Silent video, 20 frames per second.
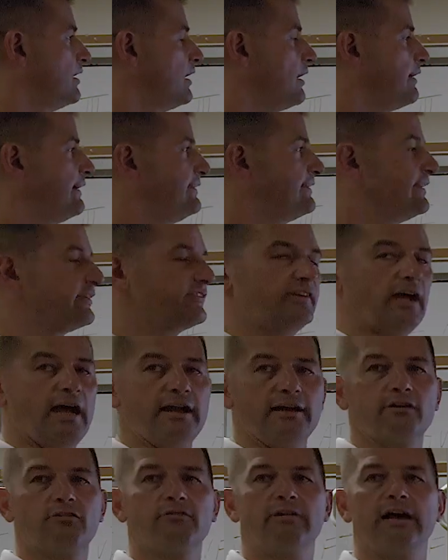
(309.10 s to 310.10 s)
All right,
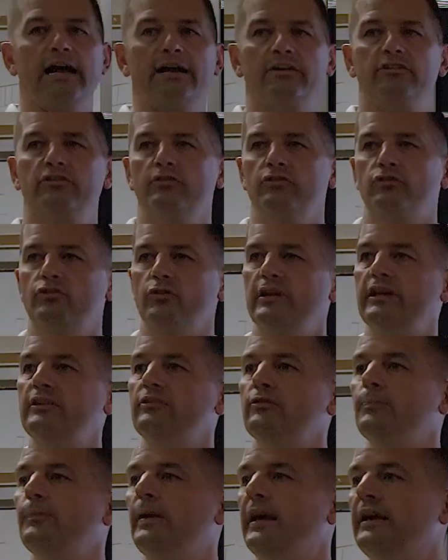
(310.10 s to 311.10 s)
dystonic reaction. So
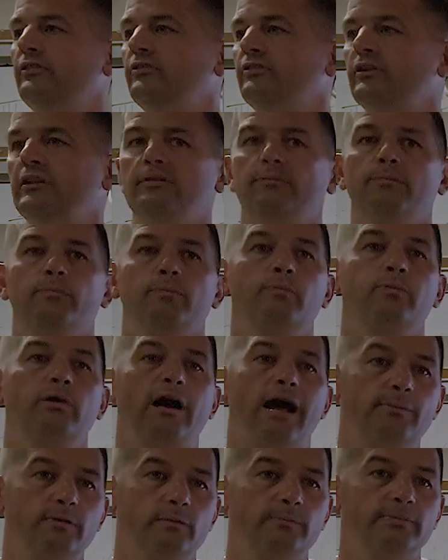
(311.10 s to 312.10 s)
this patient
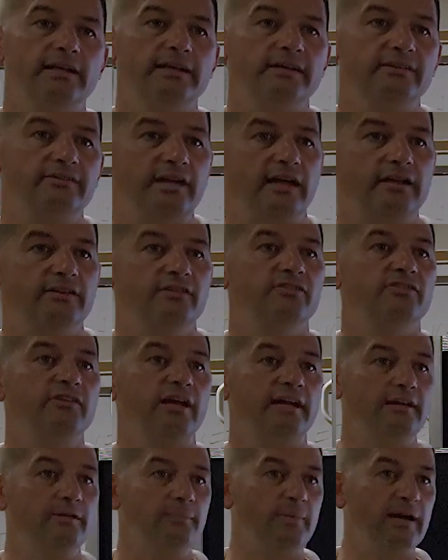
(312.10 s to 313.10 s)
probably is on
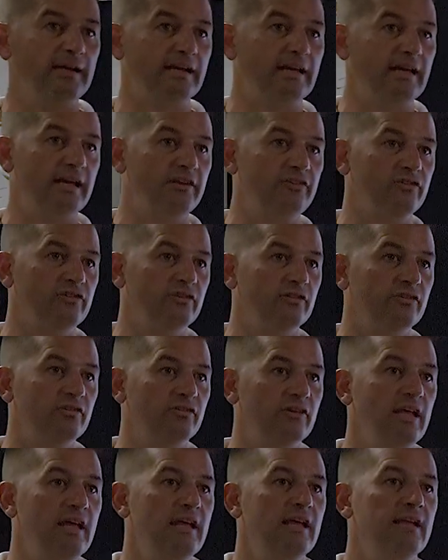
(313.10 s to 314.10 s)
psych
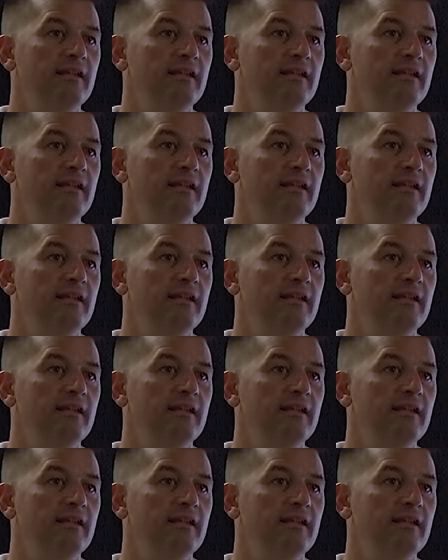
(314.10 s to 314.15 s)
medications.